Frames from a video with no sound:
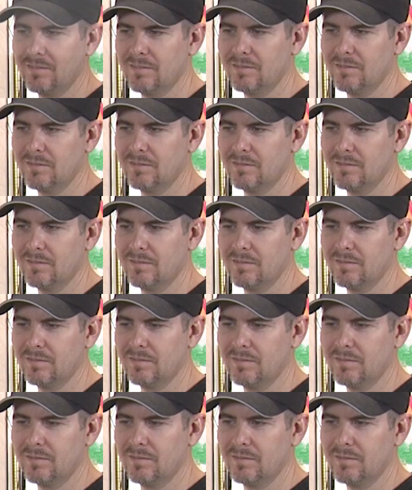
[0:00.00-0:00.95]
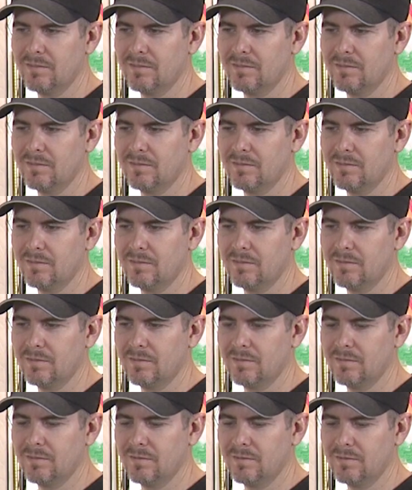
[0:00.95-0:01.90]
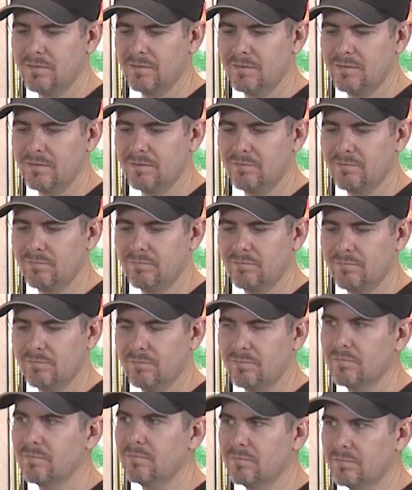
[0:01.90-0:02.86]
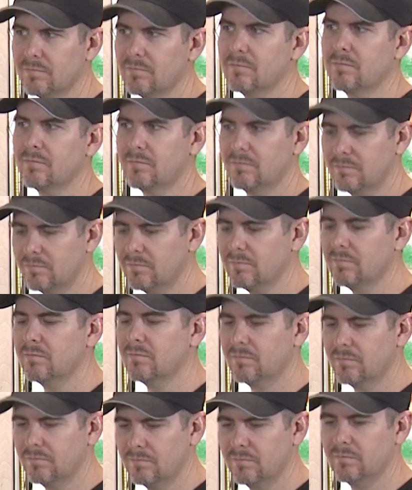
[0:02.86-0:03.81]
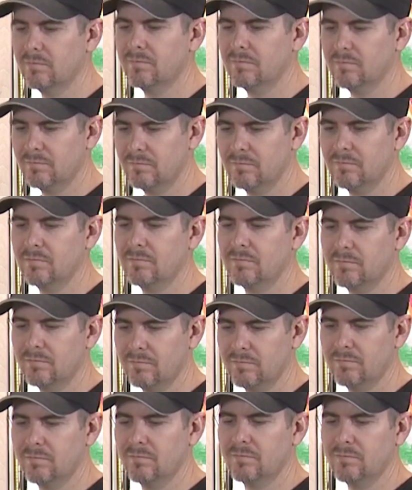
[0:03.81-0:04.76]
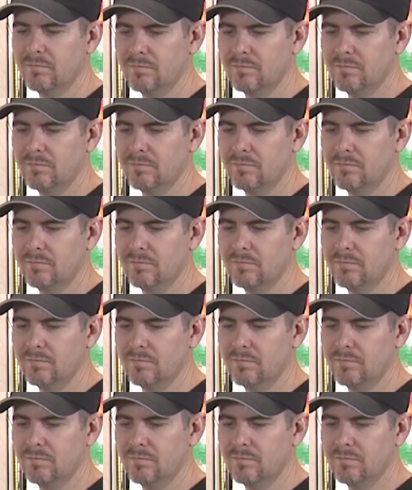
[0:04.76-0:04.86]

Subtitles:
The person shown says nothing.